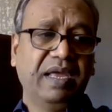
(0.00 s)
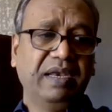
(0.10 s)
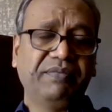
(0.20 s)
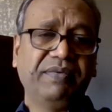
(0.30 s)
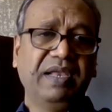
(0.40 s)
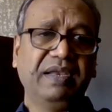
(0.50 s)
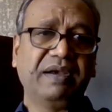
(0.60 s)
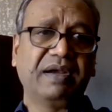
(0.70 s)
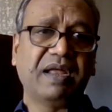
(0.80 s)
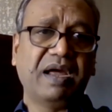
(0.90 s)
And he finally
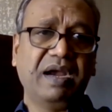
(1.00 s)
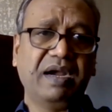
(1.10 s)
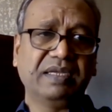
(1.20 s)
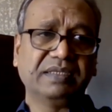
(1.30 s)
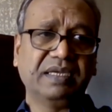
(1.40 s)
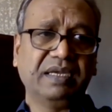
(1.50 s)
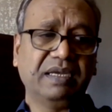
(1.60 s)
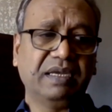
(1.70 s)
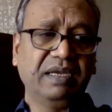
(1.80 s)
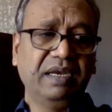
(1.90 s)
retired as a
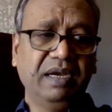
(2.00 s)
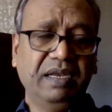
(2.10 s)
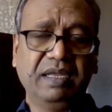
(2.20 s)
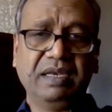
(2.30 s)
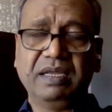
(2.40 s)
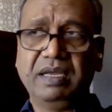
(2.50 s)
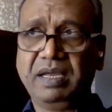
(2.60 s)
Indian